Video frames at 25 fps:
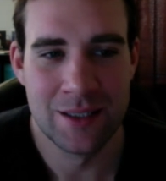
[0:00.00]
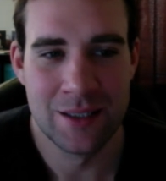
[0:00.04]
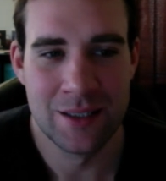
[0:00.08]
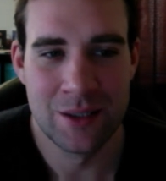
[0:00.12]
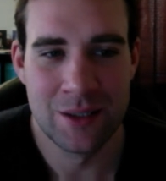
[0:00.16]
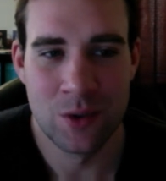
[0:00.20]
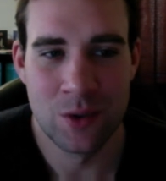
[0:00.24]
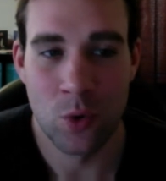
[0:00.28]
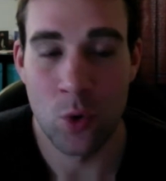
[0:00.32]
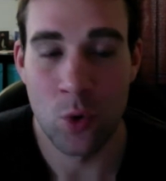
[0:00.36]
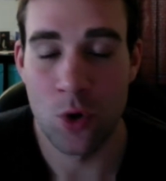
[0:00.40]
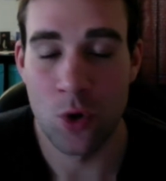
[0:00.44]

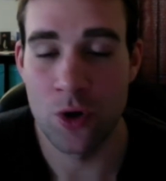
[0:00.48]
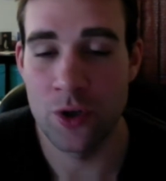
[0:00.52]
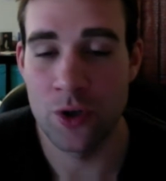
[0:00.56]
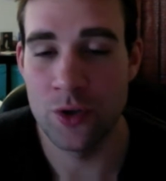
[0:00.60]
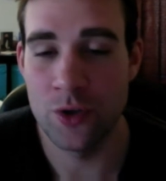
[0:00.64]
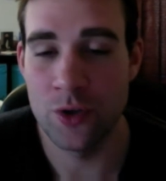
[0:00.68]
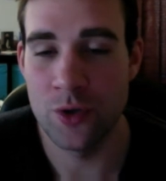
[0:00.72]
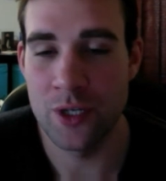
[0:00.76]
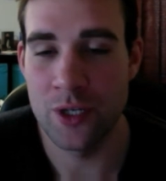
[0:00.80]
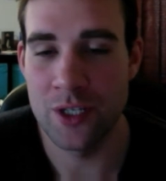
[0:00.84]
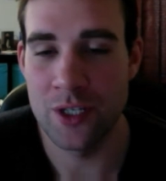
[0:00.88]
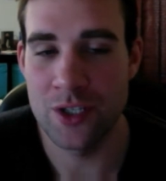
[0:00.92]
Or
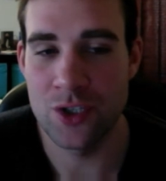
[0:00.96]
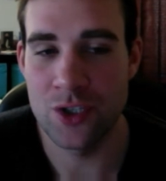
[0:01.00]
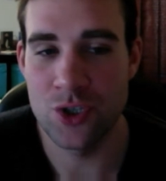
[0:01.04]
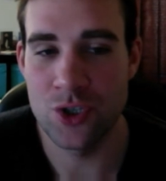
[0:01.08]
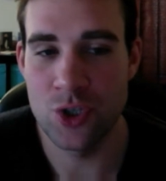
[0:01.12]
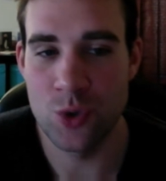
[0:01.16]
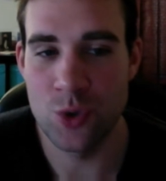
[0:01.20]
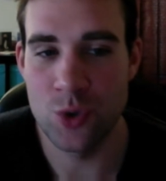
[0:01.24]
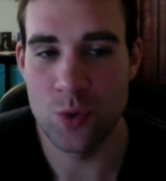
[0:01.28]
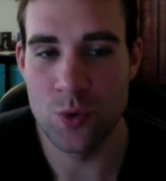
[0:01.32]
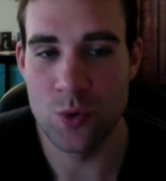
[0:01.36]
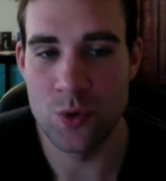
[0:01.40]
you get to
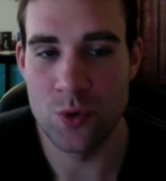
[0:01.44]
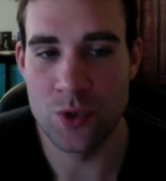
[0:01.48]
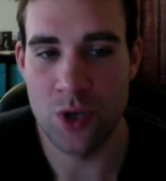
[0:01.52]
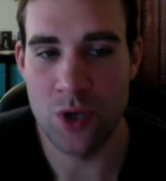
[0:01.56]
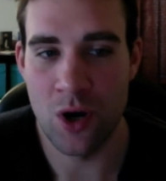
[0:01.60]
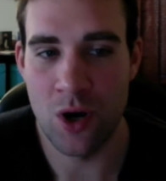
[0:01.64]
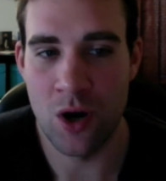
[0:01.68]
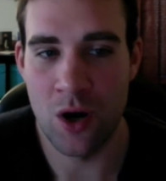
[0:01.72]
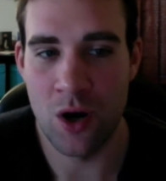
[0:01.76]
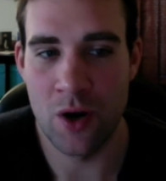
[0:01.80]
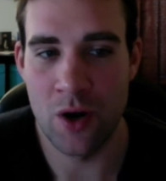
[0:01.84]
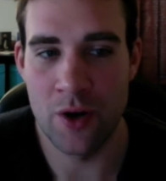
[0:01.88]
choose
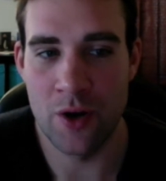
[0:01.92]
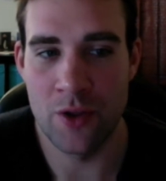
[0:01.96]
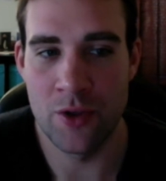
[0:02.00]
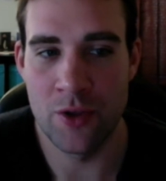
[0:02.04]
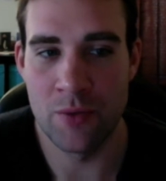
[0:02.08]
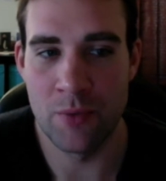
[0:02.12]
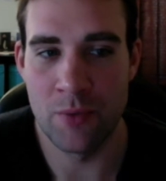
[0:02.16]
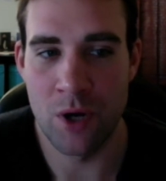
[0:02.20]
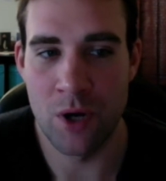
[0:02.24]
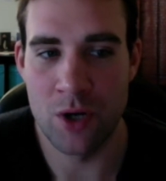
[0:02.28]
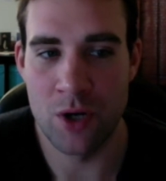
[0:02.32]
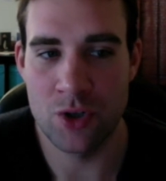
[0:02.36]
on the
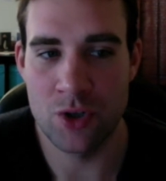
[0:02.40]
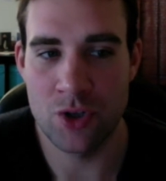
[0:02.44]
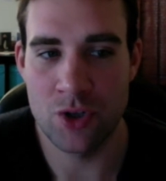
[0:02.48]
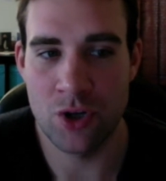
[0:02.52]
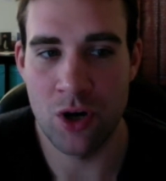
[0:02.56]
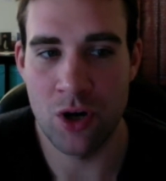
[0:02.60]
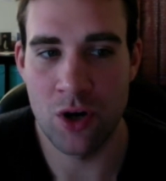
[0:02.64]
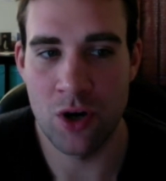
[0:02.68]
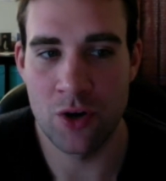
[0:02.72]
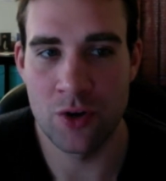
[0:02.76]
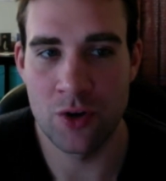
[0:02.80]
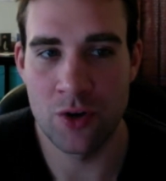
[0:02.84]
Monster
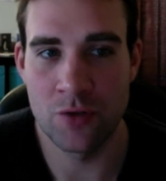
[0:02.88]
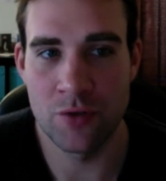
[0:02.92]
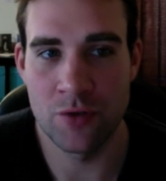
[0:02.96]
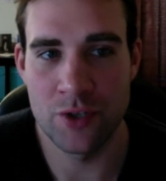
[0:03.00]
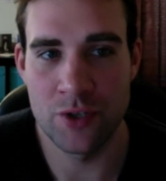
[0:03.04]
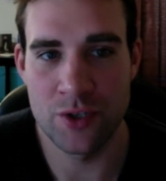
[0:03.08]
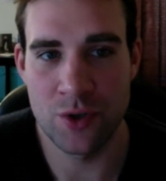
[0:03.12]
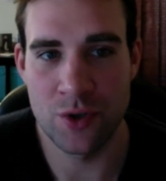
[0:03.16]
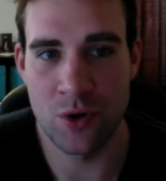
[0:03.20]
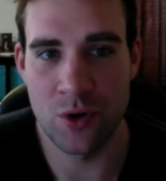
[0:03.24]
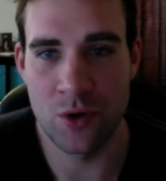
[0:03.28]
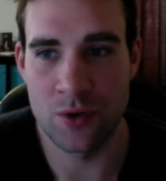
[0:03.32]
Hunter
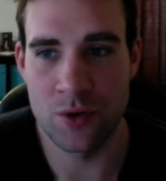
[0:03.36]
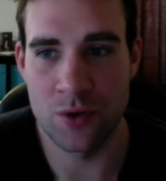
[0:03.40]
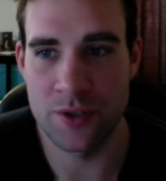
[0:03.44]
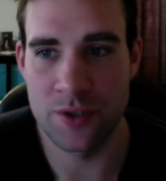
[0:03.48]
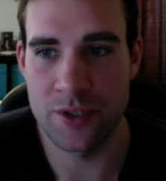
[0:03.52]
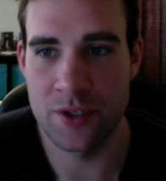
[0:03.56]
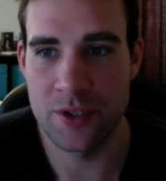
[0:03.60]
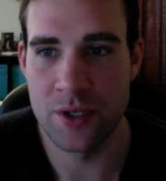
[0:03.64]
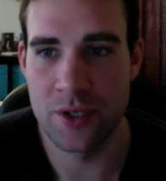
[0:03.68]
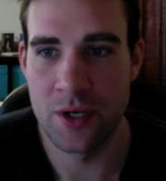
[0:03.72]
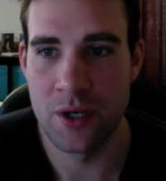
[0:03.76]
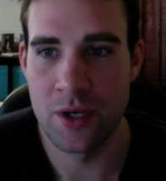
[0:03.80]

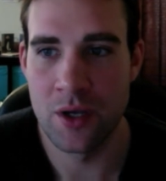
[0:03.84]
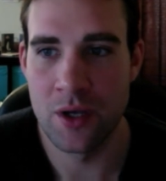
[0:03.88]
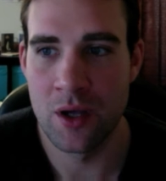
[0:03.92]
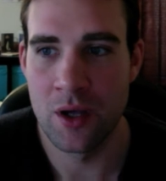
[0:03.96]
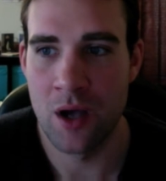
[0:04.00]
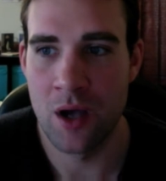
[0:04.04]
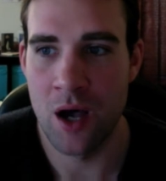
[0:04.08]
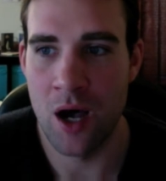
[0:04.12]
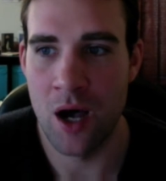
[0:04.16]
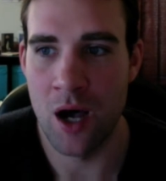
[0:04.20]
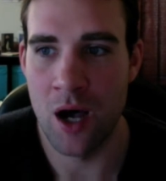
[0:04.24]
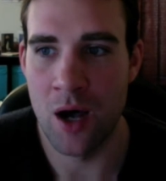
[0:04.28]
results
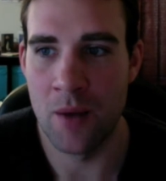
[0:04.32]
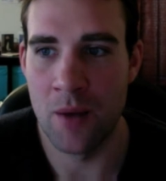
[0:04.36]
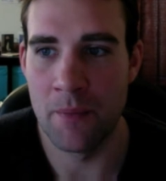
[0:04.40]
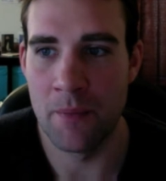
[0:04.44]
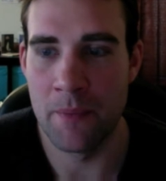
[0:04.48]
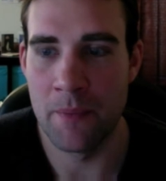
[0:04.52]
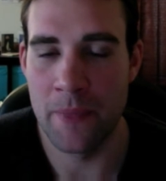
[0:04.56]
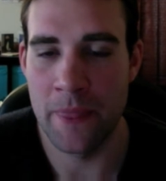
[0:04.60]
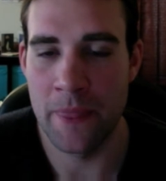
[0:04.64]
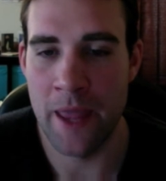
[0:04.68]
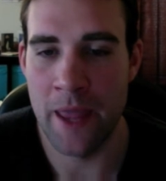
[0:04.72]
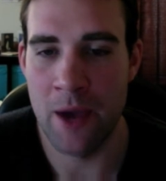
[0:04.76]

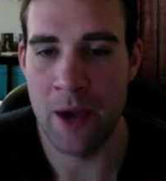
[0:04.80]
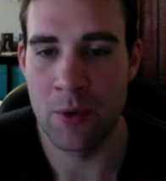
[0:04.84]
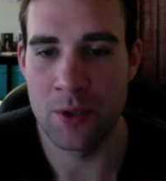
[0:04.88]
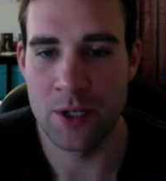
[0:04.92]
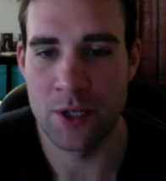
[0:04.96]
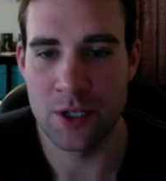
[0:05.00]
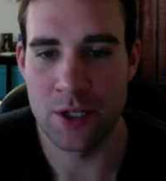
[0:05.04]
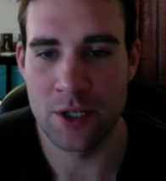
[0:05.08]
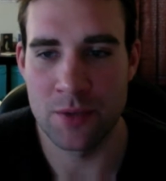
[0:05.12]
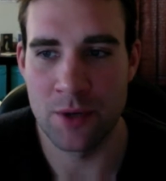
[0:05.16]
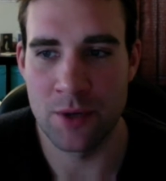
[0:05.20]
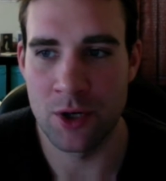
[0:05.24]
that we
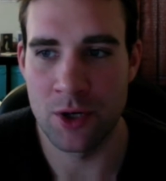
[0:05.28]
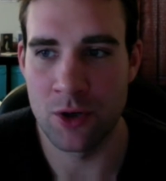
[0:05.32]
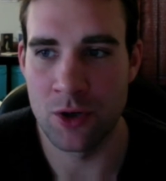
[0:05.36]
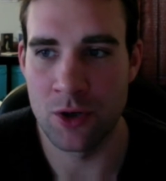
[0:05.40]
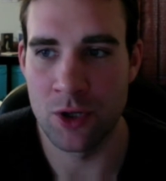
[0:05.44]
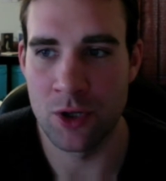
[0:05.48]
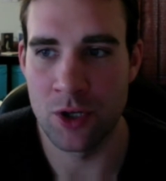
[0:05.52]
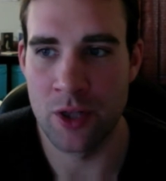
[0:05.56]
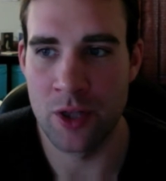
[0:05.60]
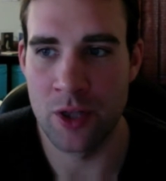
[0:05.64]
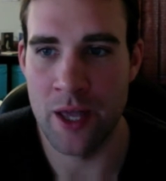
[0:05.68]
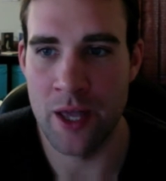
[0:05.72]
talked about
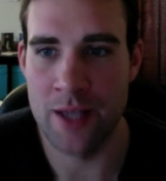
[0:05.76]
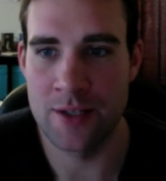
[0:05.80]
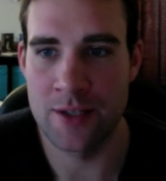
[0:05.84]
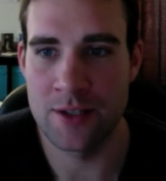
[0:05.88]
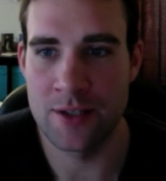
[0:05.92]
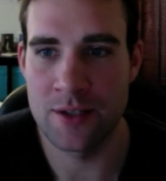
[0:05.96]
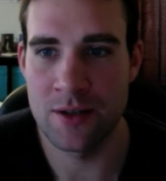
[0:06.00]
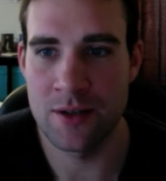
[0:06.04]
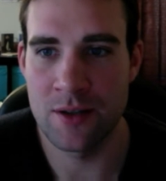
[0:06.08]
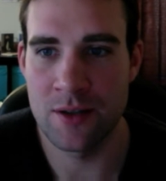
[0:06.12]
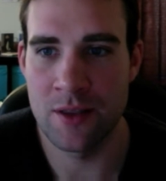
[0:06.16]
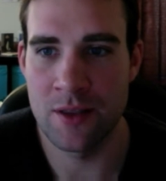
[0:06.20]
earlier.
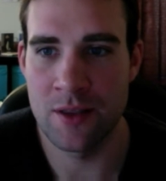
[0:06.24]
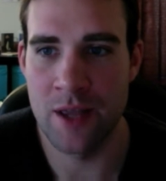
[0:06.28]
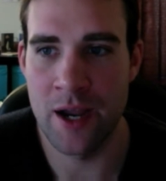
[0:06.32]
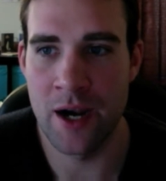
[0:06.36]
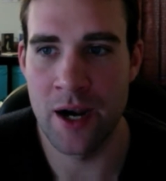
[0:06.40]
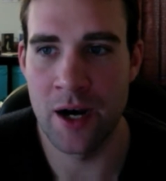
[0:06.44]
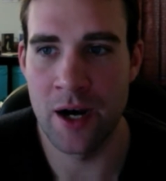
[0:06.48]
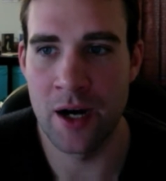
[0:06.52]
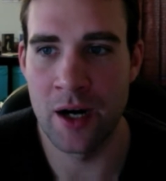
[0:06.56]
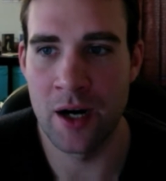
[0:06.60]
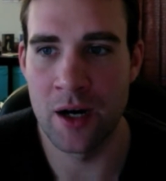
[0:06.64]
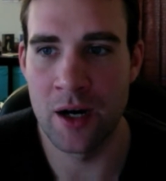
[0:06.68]
That's
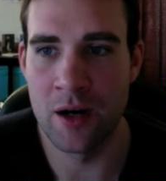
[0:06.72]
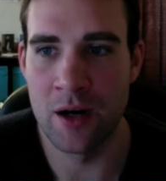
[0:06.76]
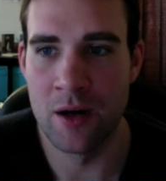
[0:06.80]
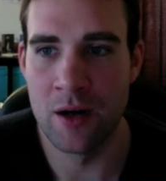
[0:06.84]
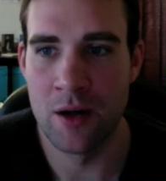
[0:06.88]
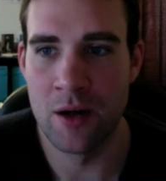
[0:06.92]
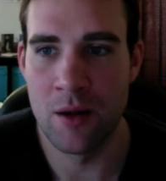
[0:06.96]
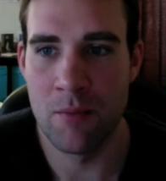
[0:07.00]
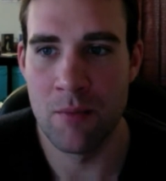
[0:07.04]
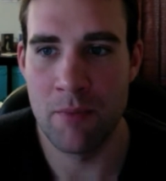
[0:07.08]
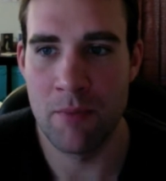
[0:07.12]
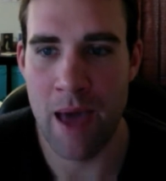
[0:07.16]
their
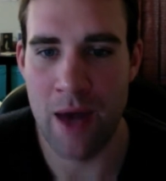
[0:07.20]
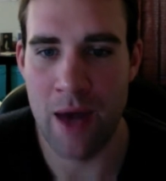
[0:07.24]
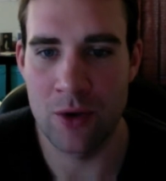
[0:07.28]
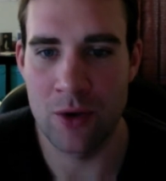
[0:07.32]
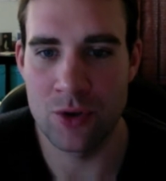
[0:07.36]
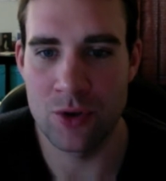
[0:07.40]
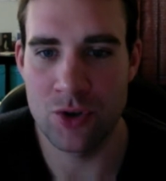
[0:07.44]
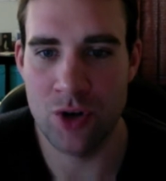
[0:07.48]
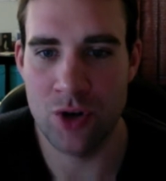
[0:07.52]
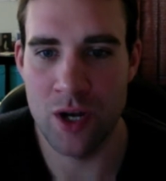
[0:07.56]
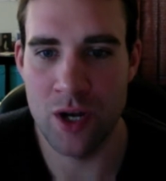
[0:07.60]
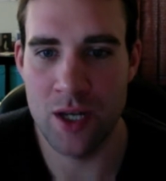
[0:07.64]
battle
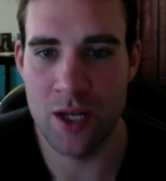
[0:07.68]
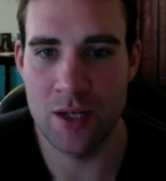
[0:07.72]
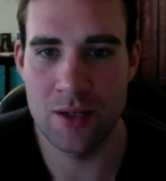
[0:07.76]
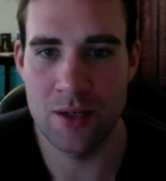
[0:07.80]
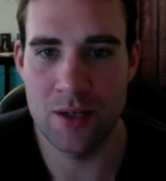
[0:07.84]
trait.